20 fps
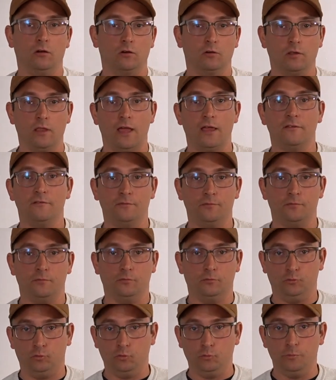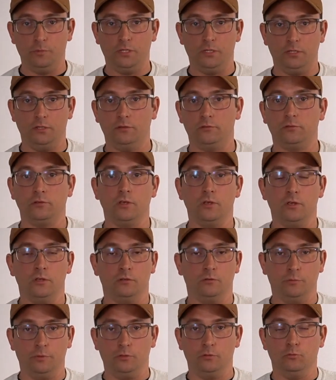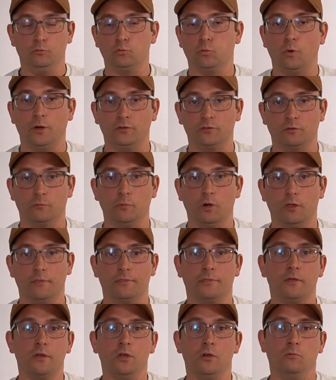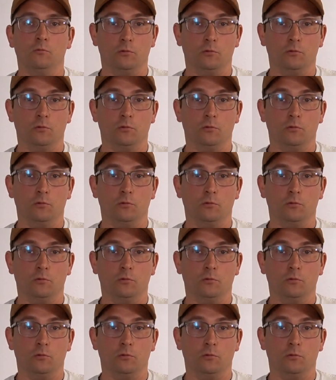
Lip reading: our live Zoom meetings that we do twice a month.